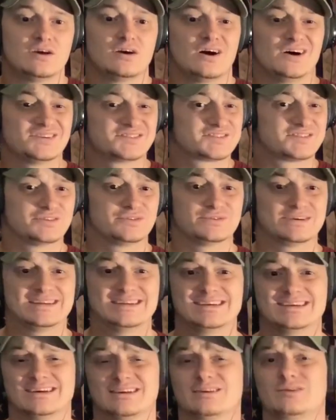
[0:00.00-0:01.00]
Also,
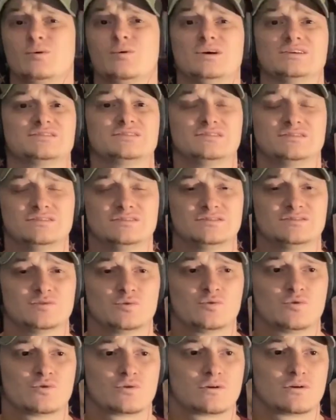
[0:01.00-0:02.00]
any kind of questions
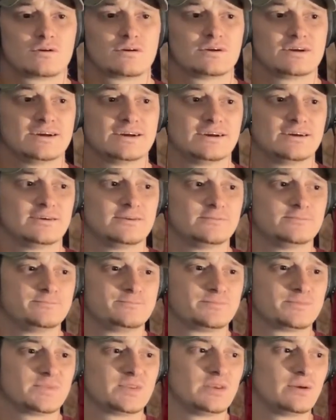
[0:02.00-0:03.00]
or um,
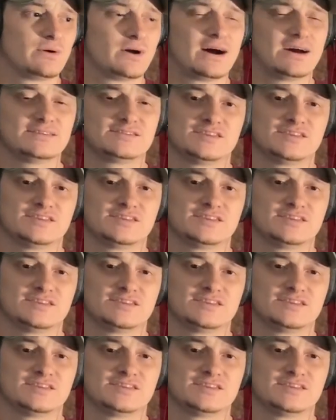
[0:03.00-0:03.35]
you know hot